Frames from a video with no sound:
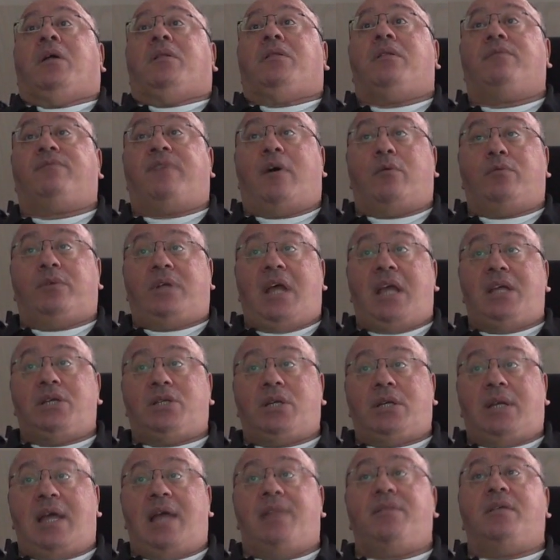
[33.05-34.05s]
The
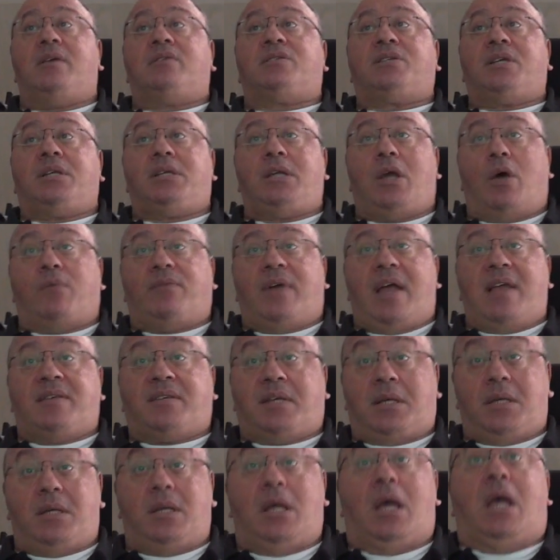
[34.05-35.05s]
foundation and the city of
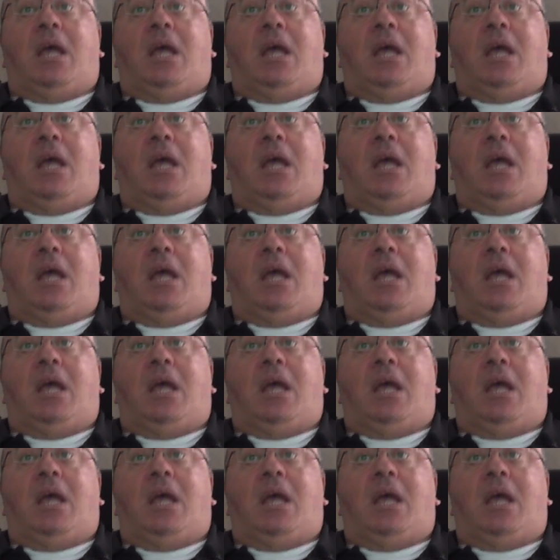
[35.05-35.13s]
Essen